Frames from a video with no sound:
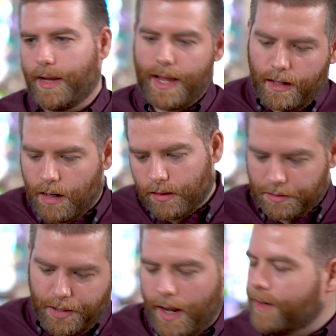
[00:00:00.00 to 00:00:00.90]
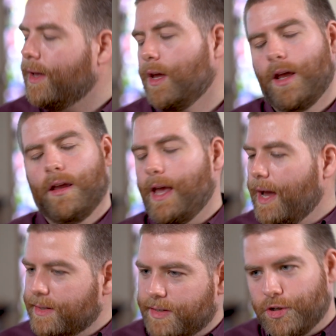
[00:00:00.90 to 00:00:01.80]
like, hey, knock, knock, knock
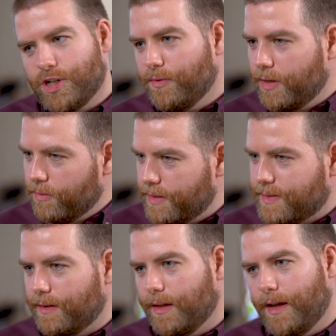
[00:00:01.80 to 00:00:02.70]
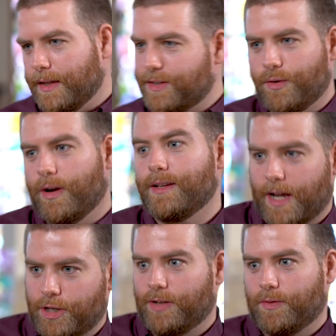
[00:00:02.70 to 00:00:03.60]
hey, I saw you shoveling recently. That's so
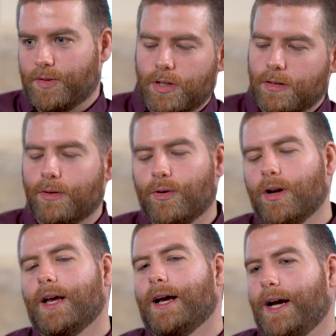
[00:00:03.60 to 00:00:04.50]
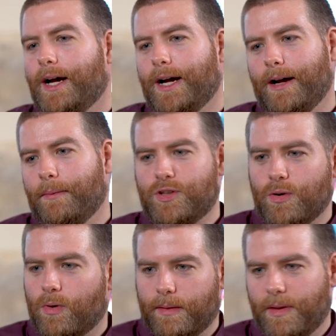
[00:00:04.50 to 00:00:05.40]
crazy. I shovel too. Um, do
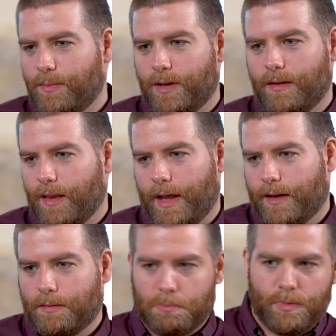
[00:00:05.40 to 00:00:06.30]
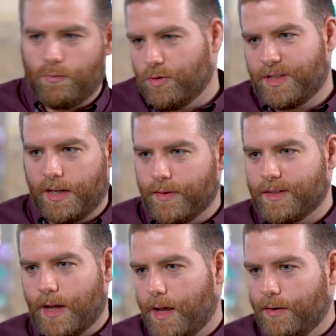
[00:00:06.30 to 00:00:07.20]
you want to maybe like receive a
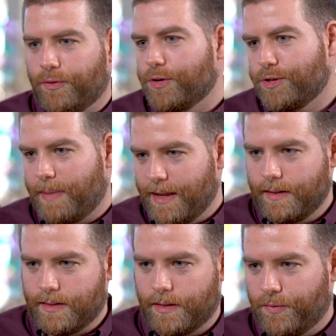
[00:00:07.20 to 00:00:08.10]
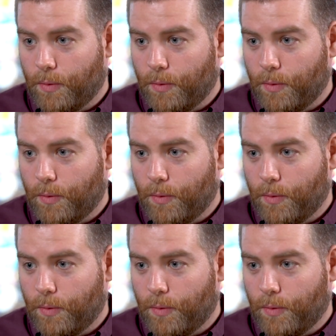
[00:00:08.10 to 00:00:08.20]
sign of Christian penance on your